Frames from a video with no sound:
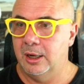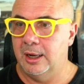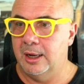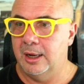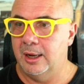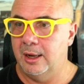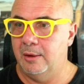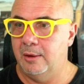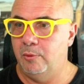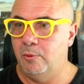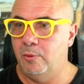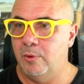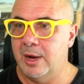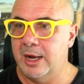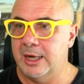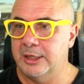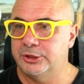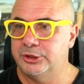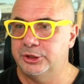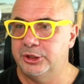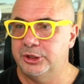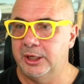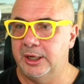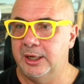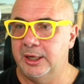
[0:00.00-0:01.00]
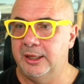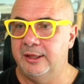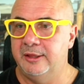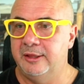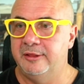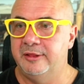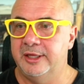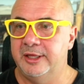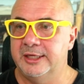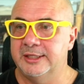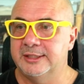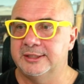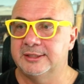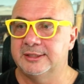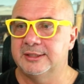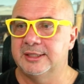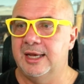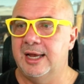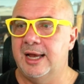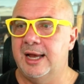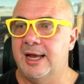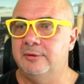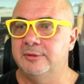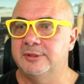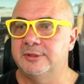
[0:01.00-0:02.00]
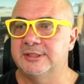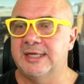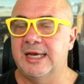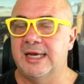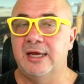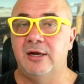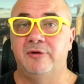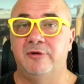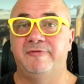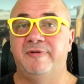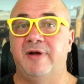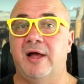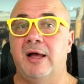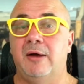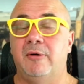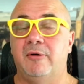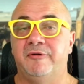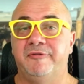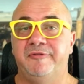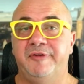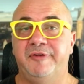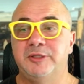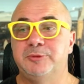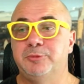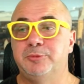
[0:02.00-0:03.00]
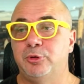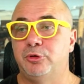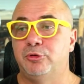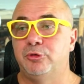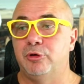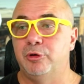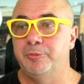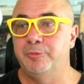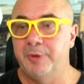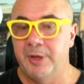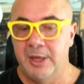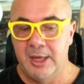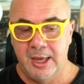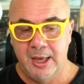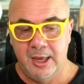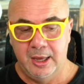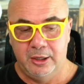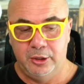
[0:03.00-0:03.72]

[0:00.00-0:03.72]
watching this outside of our Facebook group,